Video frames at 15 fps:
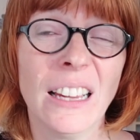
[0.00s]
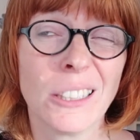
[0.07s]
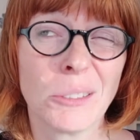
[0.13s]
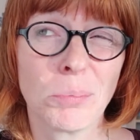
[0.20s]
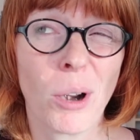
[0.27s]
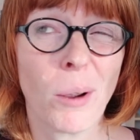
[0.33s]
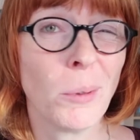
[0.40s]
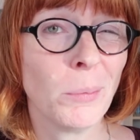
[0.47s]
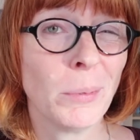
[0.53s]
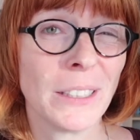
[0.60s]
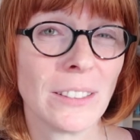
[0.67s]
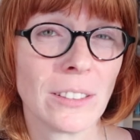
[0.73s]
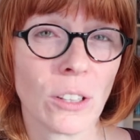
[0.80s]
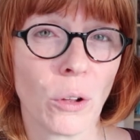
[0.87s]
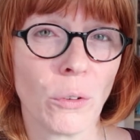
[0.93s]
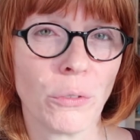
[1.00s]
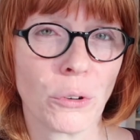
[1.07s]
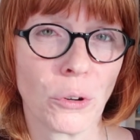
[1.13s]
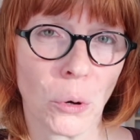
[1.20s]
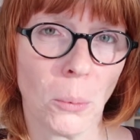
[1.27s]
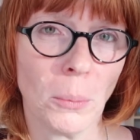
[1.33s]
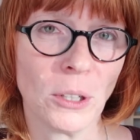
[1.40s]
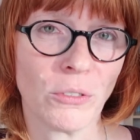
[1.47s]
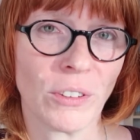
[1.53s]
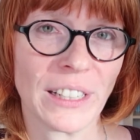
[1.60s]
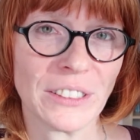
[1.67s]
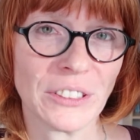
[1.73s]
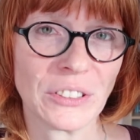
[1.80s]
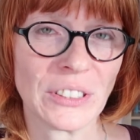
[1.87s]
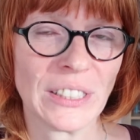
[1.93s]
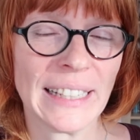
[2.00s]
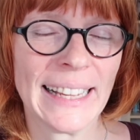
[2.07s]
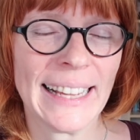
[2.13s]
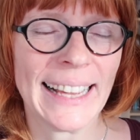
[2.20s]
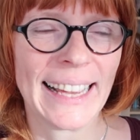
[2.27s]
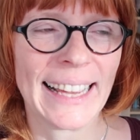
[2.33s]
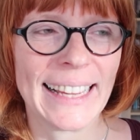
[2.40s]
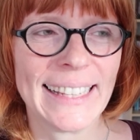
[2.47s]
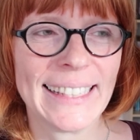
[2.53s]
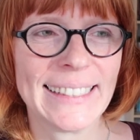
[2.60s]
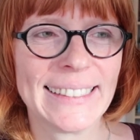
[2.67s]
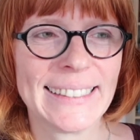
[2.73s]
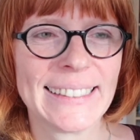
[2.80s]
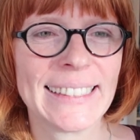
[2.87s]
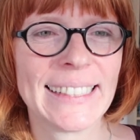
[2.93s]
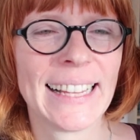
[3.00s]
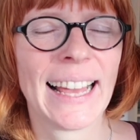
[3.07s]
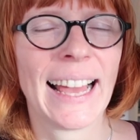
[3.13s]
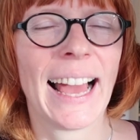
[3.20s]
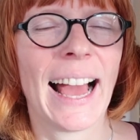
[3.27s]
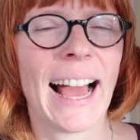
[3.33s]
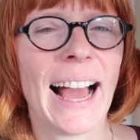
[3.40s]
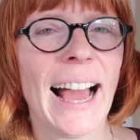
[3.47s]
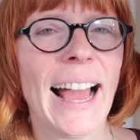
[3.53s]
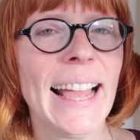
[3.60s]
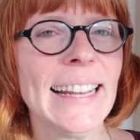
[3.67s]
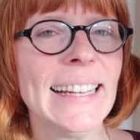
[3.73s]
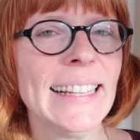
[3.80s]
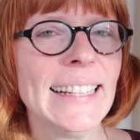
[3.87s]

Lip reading: is probably slow for normal runners. And I